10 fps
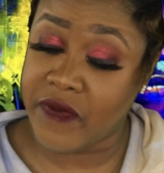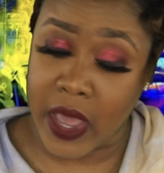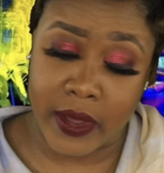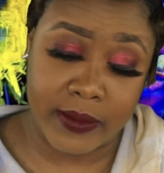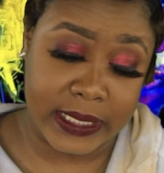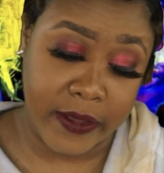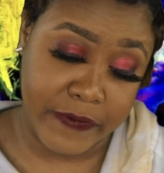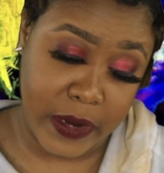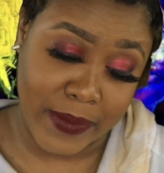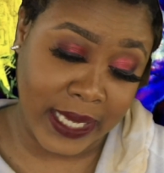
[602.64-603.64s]
found
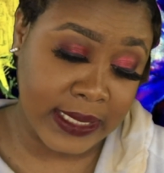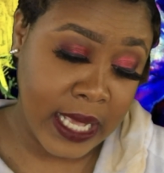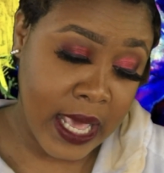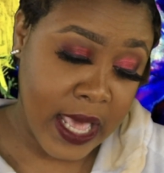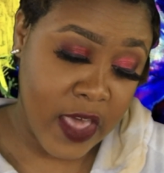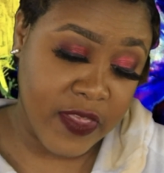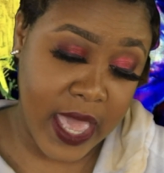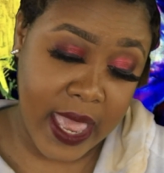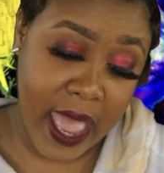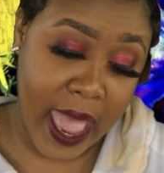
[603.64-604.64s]
himself in a mess
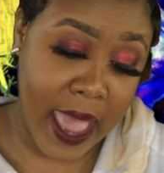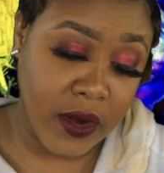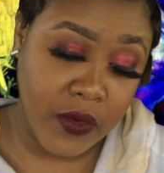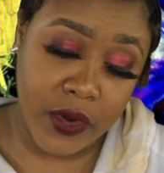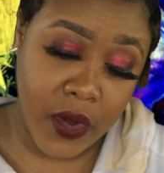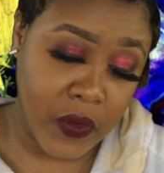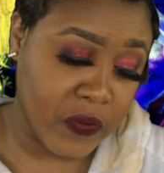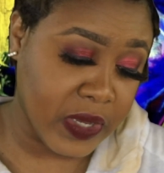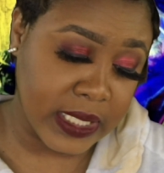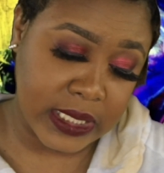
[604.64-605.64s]
that I don't know
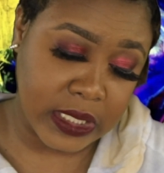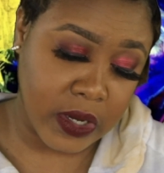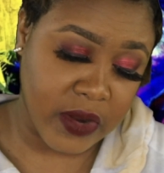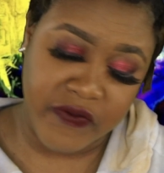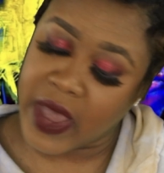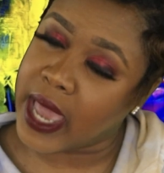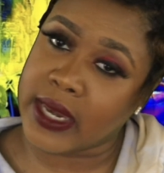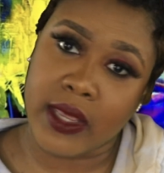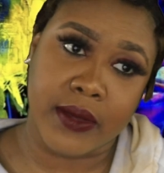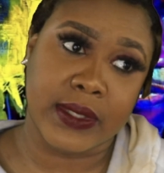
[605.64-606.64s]
if he's gonna
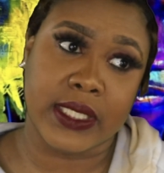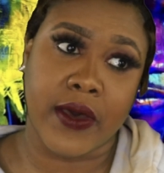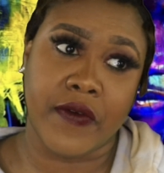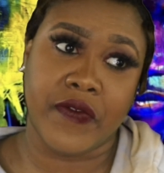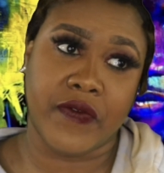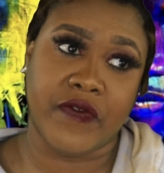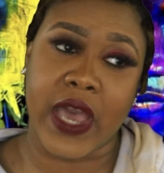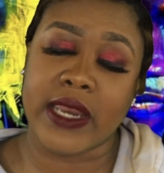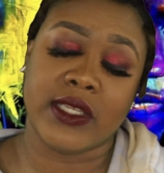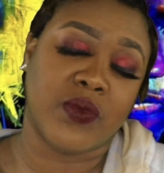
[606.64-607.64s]
find himself,
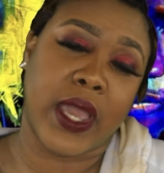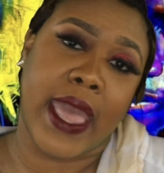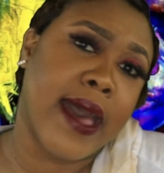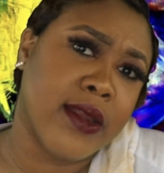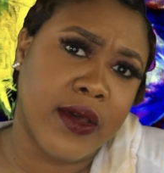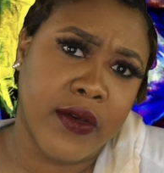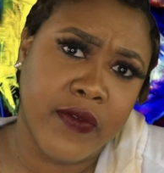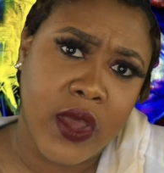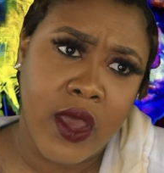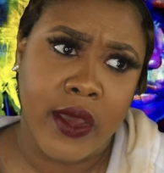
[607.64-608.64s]
find his way out
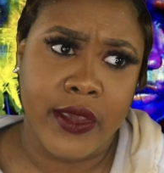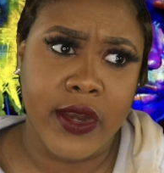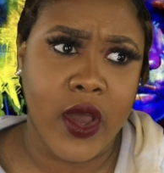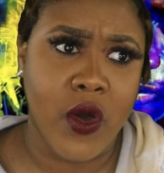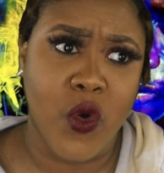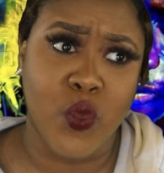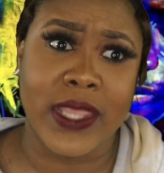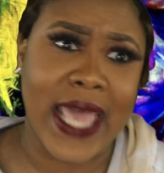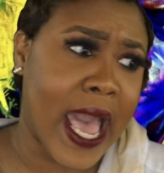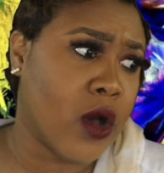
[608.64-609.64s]
of, you know,
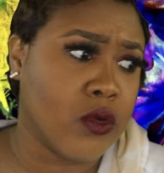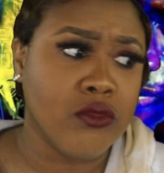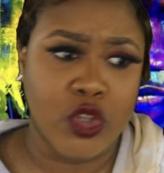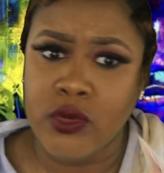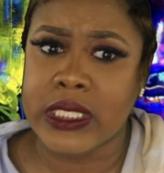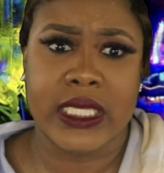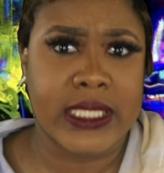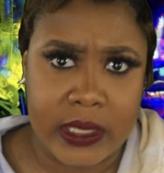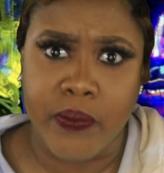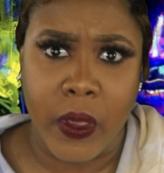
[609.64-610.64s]
without
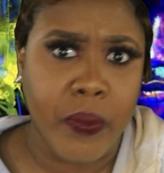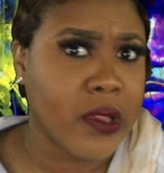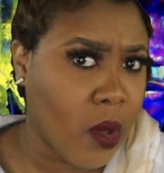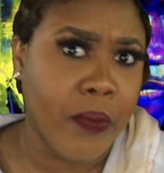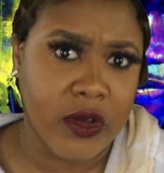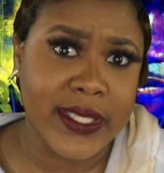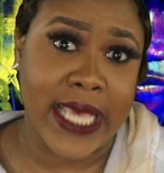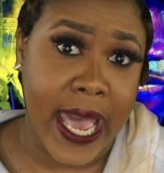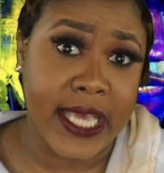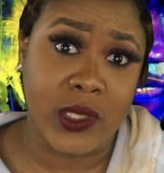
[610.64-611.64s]
losing some people on both
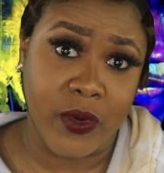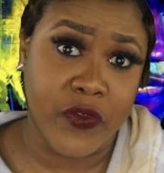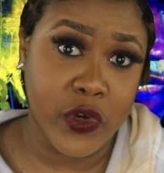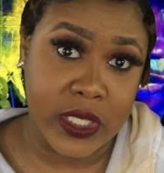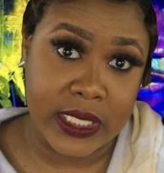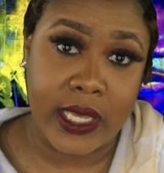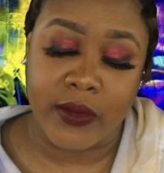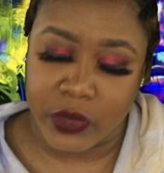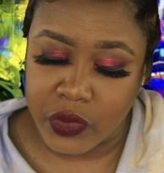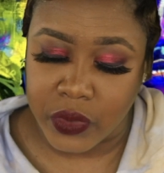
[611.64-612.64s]
sides before this
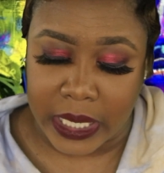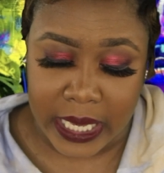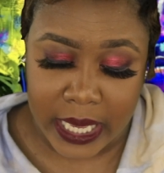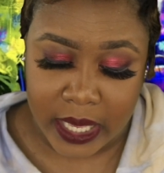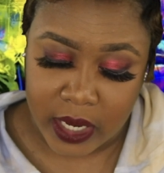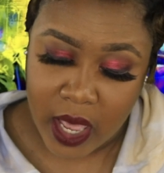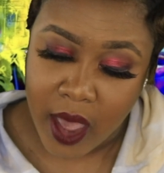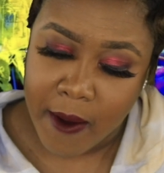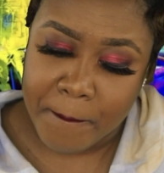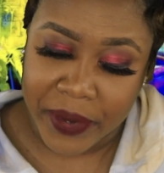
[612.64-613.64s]
comes to an end.
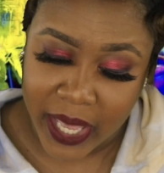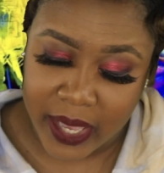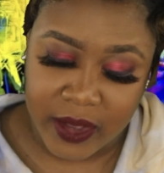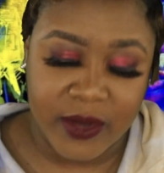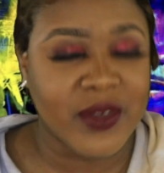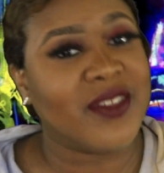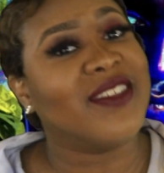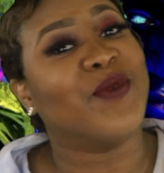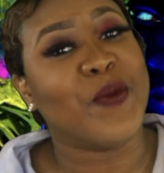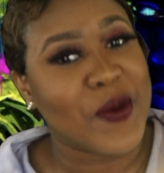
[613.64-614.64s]
But
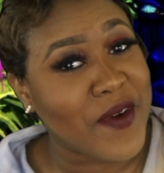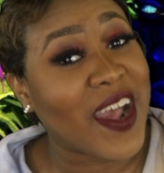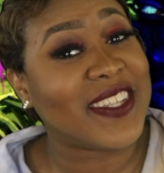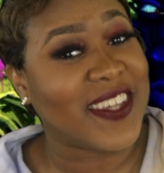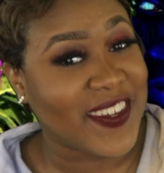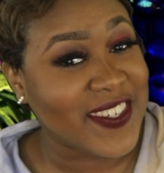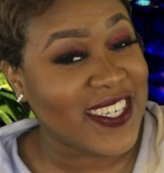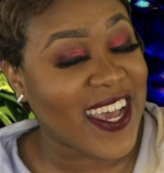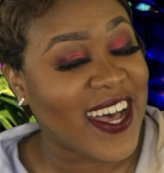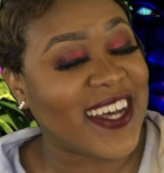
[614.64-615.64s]
remember I
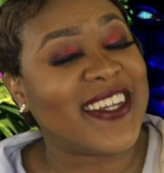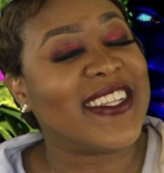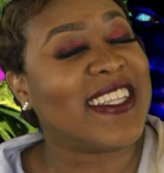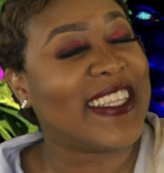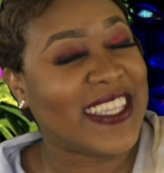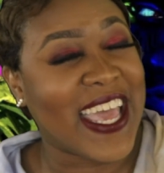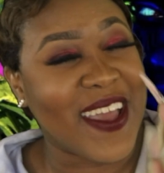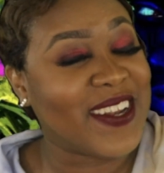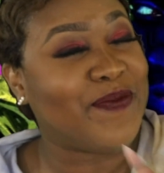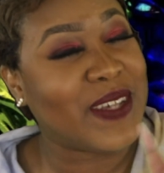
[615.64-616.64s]
told y'all
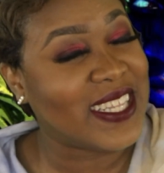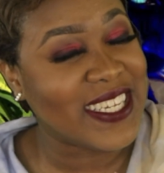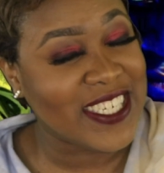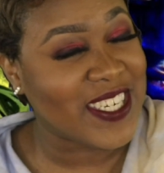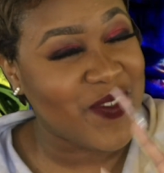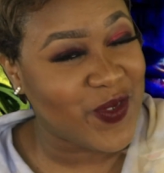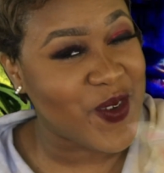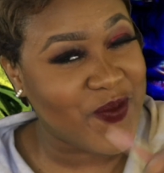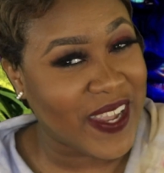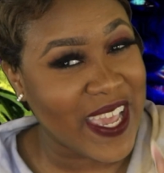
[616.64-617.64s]
that Felicia
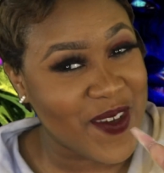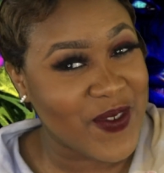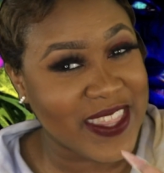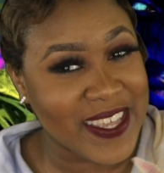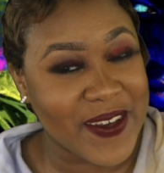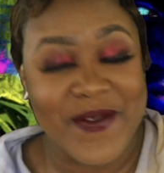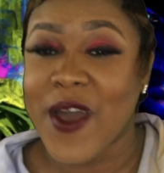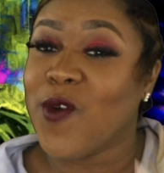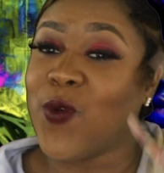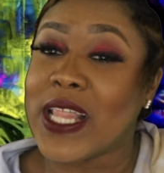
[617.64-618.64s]
wasn't playing with them.
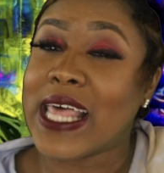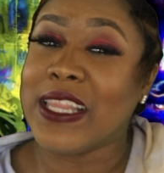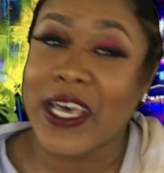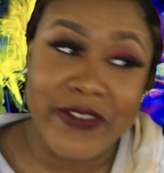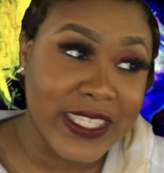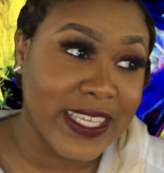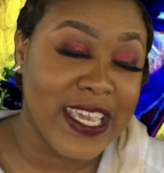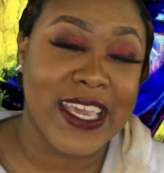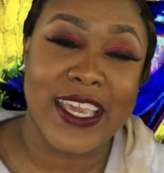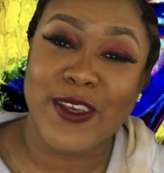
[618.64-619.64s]
Well, I love
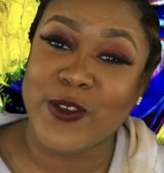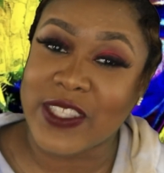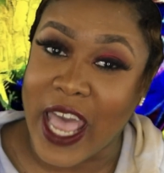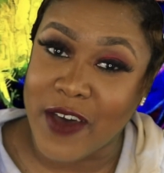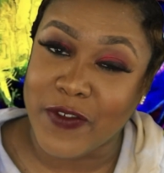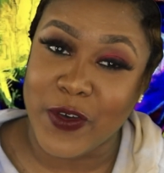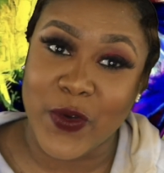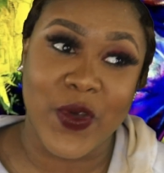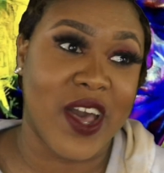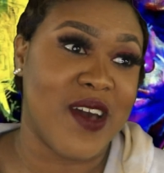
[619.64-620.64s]
seeing
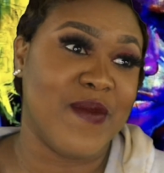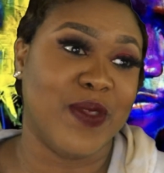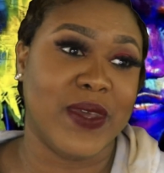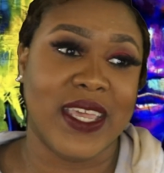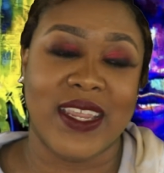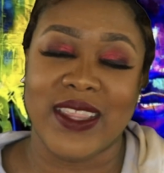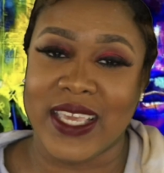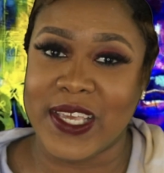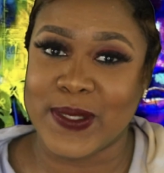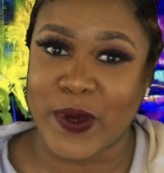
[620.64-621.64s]
Gustavo um, at the beginning of the
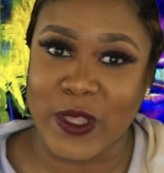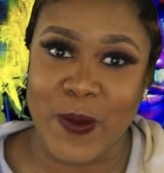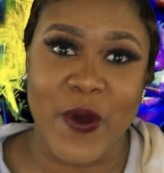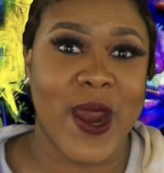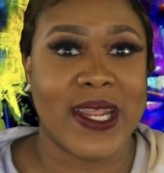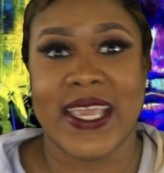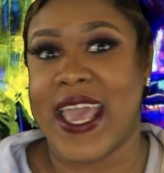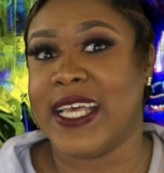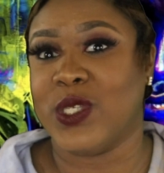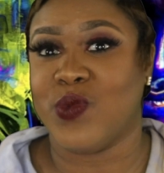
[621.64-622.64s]
kid's birthday party
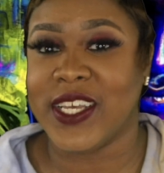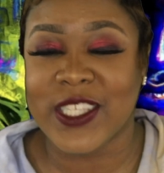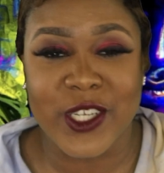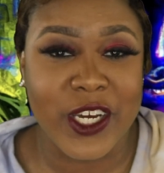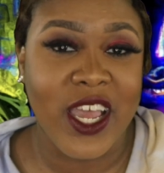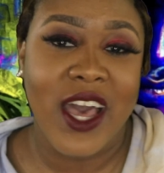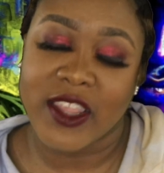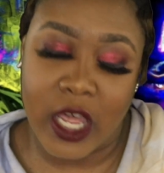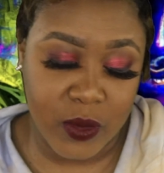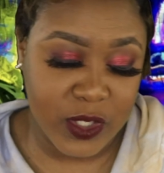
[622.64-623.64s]
as a wrestler. I
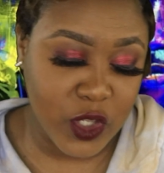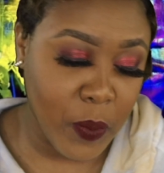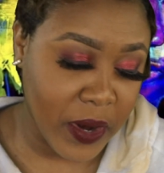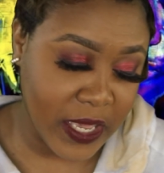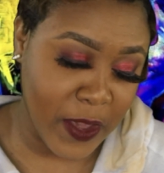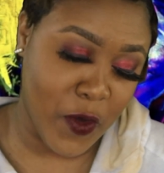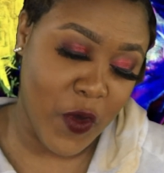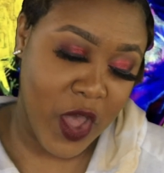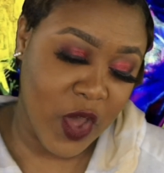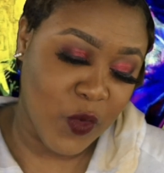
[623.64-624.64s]
thought it was super
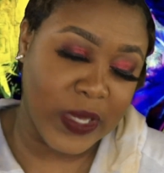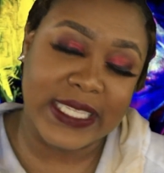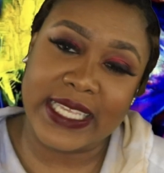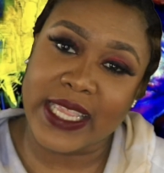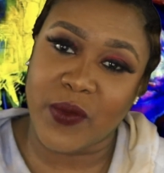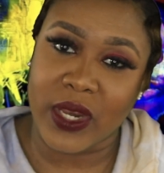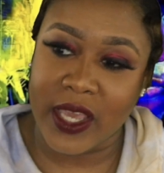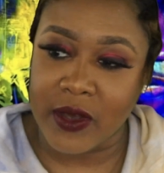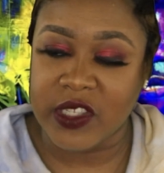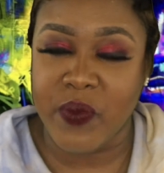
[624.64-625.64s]
cute. We see that when he
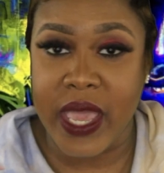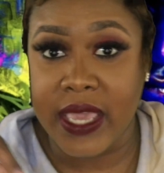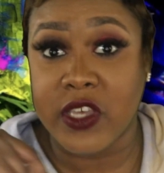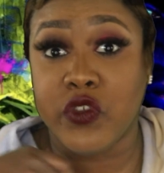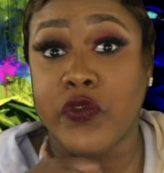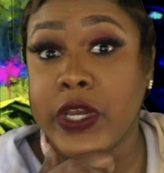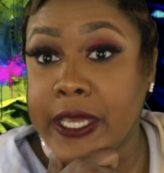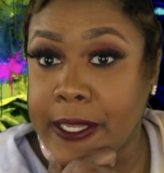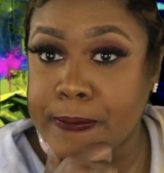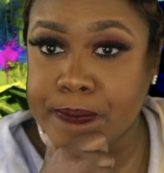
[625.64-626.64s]
goes to pay his
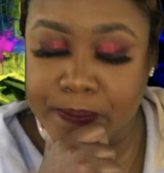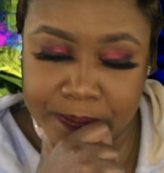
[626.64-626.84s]
friend,